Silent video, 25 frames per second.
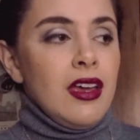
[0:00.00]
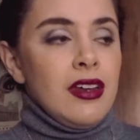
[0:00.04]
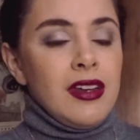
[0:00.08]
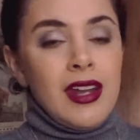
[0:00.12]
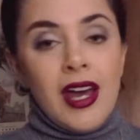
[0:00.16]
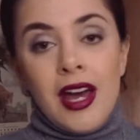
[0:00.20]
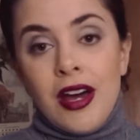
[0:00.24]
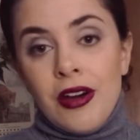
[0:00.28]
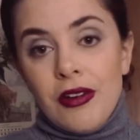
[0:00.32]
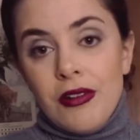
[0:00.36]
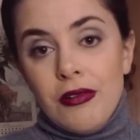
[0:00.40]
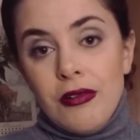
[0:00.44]

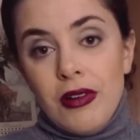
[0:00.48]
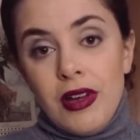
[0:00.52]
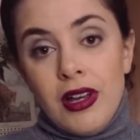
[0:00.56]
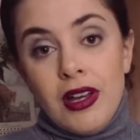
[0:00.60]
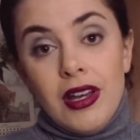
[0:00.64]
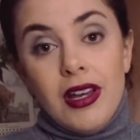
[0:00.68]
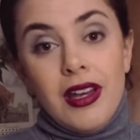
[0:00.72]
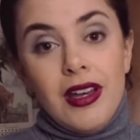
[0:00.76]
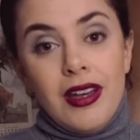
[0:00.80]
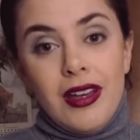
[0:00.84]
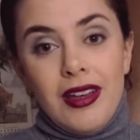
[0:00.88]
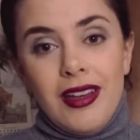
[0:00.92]
Now,
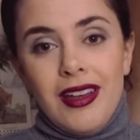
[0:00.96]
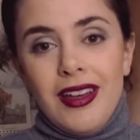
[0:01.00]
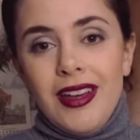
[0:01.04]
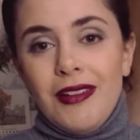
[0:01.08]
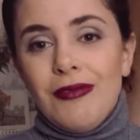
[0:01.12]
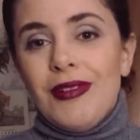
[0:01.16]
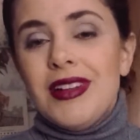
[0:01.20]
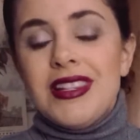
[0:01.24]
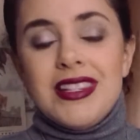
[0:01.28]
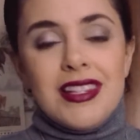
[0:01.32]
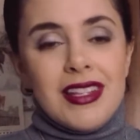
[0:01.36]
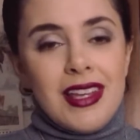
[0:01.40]

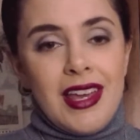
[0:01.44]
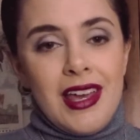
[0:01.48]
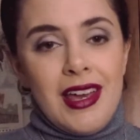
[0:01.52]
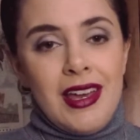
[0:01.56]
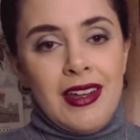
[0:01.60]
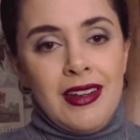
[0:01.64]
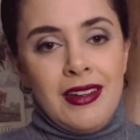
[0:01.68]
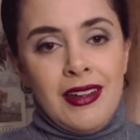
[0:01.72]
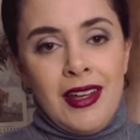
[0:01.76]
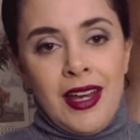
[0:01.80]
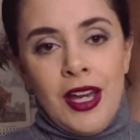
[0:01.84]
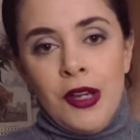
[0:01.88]
once
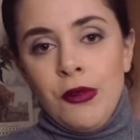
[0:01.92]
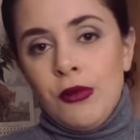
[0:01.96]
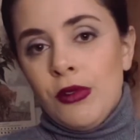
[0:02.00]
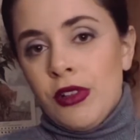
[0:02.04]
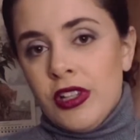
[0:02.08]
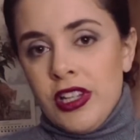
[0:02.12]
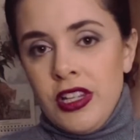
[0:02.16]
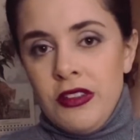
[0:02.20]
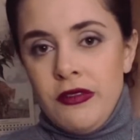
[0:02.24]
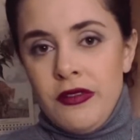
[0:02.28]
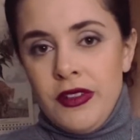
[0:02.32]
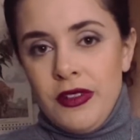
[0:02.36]
again, I
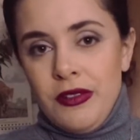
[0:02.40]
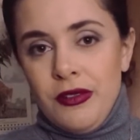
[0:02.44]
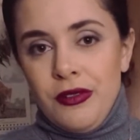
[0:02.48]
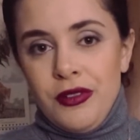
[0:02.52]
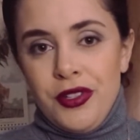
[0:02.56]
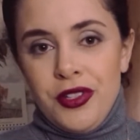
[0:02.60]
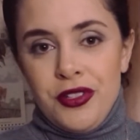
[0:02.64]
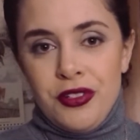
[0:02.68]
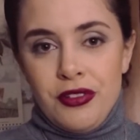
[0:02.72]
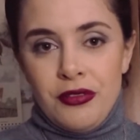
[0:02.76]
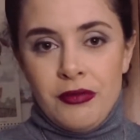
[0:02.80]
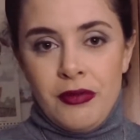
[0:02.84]
will give
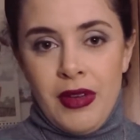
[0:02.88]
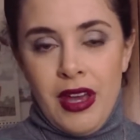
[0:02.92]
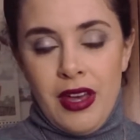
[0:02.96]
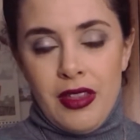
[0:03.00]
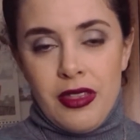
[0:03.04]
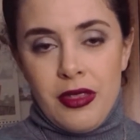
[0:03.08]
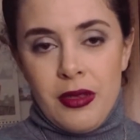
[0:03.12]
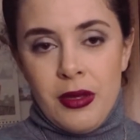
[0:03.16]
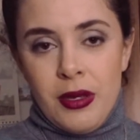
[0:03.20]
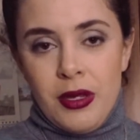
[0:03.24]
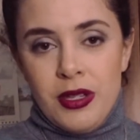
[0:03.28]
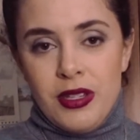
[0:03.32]
you two
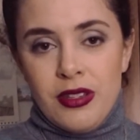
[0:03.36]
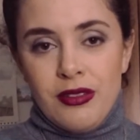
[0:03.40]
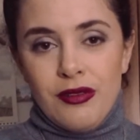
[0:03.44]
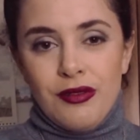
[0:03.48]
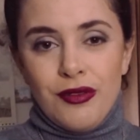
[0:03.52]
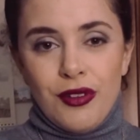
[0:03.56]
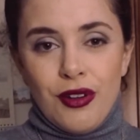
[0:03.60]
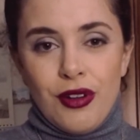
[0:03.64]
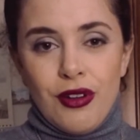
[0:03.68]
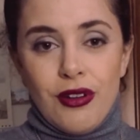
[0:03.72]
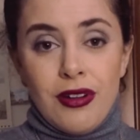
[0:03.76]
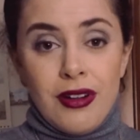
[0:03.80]
methods
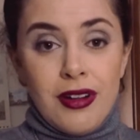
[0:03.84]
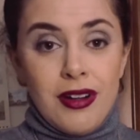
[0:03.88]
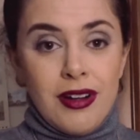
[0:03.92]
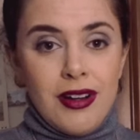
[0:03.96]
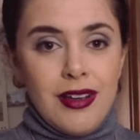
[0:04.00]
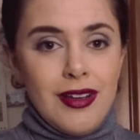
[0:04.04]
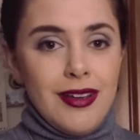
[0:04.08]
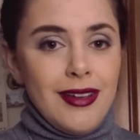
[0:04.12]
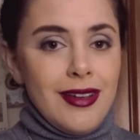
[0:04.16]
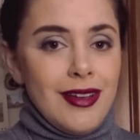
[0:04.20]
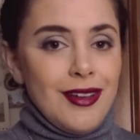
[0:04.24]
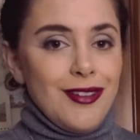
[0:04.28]

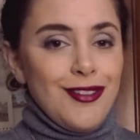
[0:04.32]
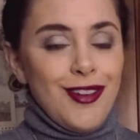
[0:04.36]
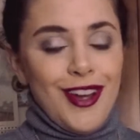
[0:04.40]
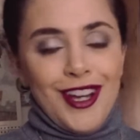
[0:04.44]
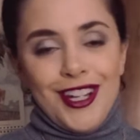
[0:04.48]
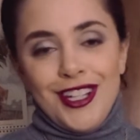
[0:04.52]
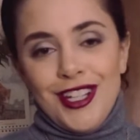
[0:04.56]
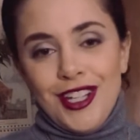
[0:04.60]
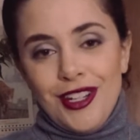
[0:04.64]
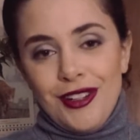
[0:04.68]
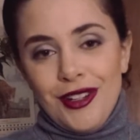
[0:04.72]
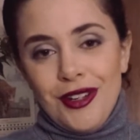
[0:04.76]
for
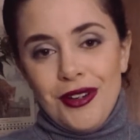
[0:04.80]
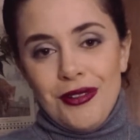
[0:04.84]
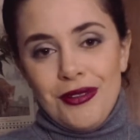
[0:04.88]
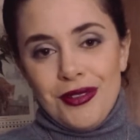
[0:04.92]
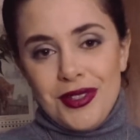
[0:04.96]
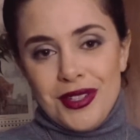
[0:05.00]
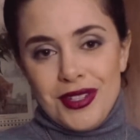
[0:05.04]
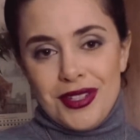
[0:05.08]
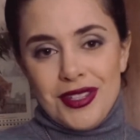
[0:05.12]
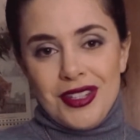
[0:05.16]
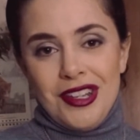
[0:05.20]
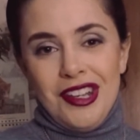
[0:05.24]
finding
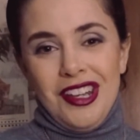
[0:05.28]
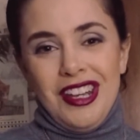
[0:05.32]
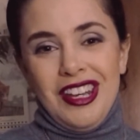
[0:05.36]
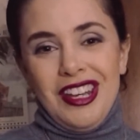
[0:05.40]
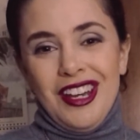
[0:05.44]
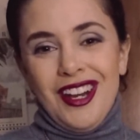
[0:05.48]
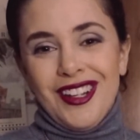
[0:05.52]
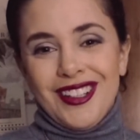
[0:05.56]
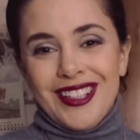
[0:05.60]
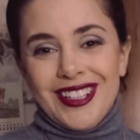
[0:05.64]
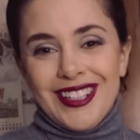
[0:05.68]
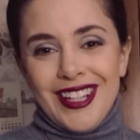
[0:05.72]
notes
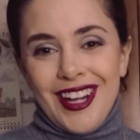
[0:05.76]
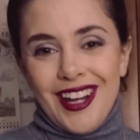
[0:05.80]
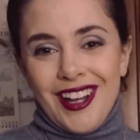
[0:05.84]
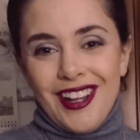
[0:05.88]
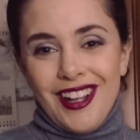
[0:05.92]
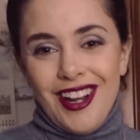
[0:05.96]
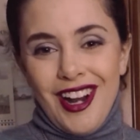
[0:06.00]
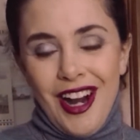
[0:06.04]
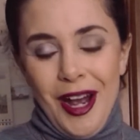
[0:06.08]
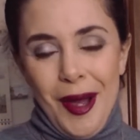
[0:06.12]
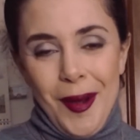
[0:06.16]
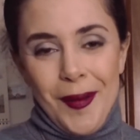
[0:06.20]
on the
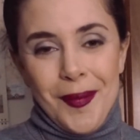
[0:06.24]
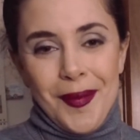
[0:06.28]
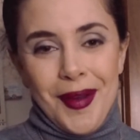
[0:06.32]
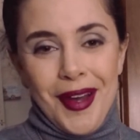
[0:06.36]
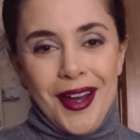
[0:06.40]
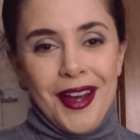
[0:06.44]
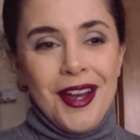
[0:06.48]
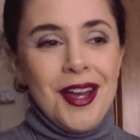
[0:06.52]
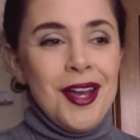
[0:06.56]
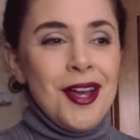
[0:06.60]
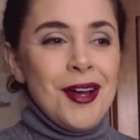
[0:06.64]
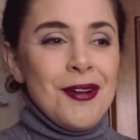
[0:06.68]

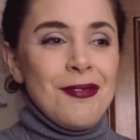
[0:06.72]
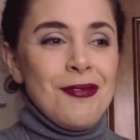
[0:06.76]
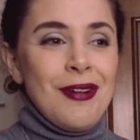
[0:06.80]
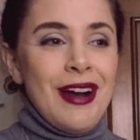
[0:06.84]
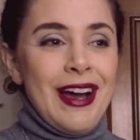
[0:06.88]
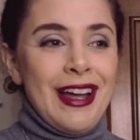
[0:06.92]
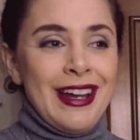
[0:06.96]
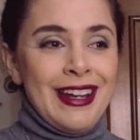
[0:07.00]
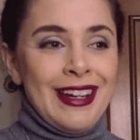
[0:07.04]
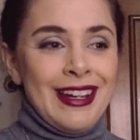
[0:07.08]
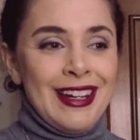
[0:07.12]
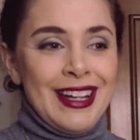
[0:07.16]
Tagelharpa.
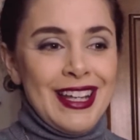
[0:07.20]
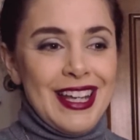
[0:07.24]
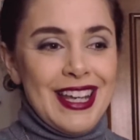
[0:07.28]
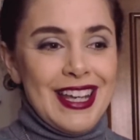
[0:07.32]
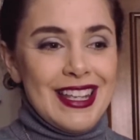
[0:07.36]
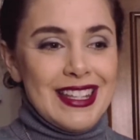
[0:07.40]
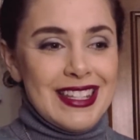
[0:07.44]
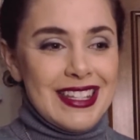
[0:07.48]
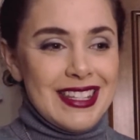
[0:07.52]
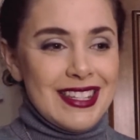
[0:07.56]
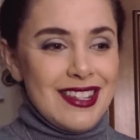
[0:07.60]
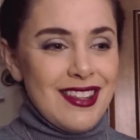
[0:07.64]
One
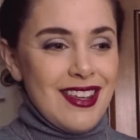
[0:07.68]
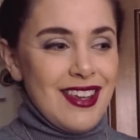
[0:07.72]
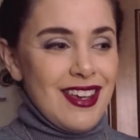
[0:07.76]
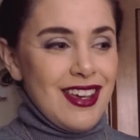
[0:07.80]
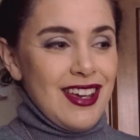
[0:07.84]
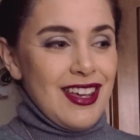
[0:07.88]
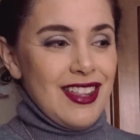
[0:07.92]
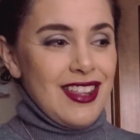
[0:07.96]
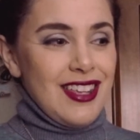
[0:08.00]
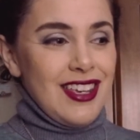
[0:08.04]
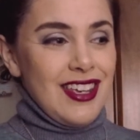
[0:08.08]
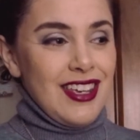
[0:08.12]
is
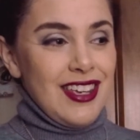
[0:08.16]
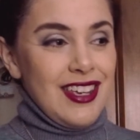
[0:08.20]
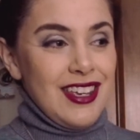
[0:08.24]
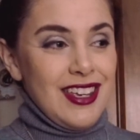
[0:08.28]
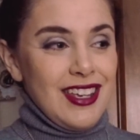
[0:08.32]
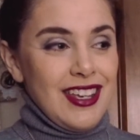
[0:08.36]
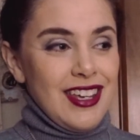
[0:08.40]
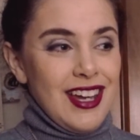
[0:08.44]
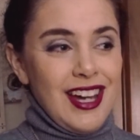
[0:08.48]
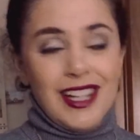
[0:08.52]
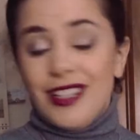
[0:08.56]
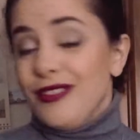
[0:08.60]

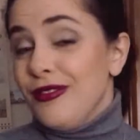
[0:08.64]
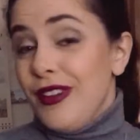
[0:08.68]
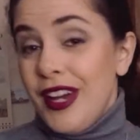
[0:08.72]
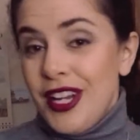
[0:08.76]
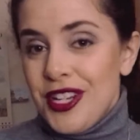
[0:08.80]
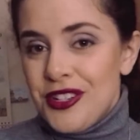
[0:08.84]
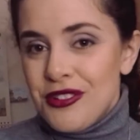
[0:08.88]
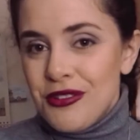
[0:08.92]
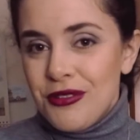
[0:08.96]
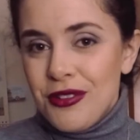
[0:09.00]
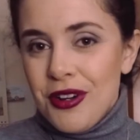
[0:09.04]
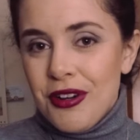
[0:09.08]
the
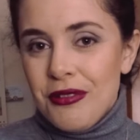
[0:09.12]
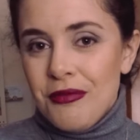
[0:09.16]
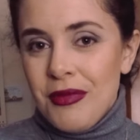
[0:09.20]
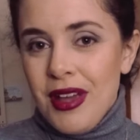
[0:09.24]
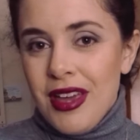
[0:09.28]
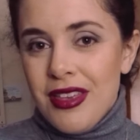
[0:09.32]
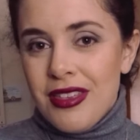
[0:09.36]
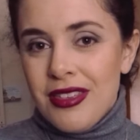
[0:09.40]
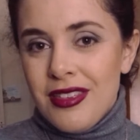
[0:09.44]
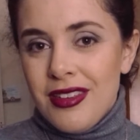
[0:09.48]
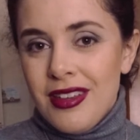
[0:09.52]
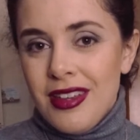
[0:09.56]
adventurer
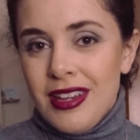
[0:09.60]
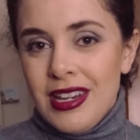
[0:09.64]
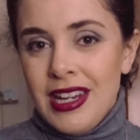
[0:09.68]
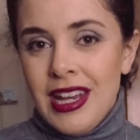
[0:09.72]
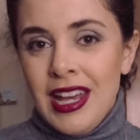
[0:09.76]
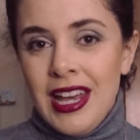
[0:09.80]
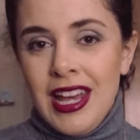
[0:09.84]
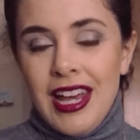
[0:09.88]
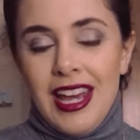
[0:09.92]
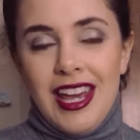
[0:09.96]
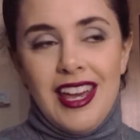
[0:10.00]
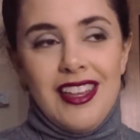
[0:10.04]

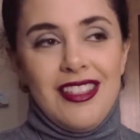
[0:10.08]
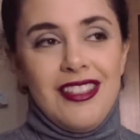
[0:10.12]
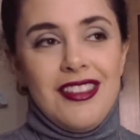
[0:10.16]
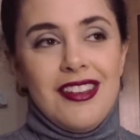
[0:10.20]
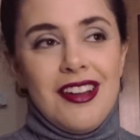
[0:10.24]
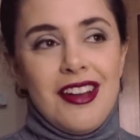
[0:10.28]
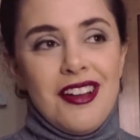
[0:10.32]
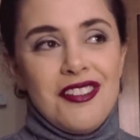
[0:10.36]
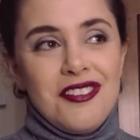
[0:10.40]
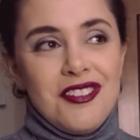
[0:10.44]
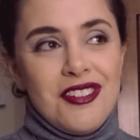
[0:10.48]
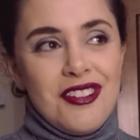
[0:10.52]
method, and
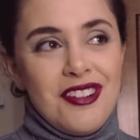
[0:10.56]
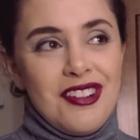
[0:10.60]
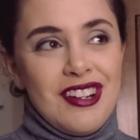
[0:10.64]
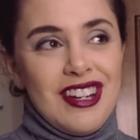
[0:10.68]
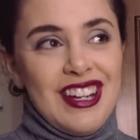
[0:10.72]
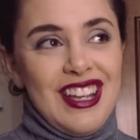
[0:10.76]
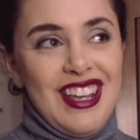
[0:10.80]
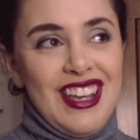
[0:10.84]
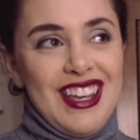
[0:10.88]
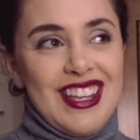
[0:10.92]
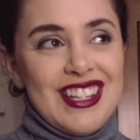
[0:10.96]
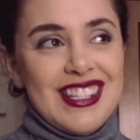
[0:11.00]
the other
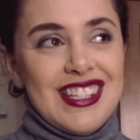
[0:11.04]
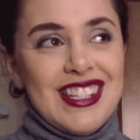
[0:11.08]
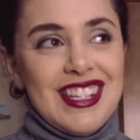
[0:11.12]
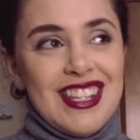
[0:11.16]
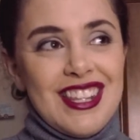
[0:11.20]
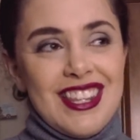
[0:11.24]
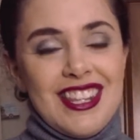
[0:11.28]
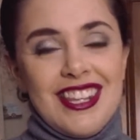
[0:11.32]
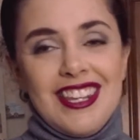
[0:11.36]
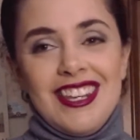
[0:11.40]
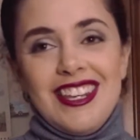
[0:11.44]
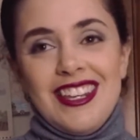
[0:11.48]
is
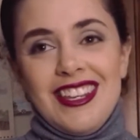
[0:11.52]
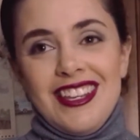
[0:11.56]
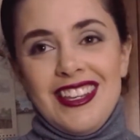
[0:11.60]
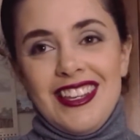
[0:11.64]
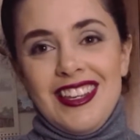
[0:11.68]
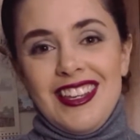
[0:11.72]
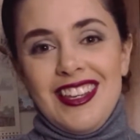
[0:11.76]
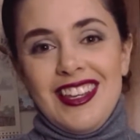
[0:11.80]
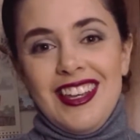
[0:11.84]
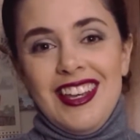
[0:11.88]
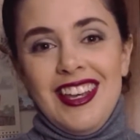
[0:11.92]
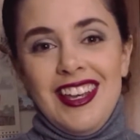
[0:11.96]

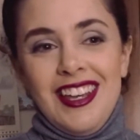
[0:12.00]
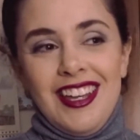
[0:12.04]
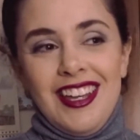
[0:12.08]
the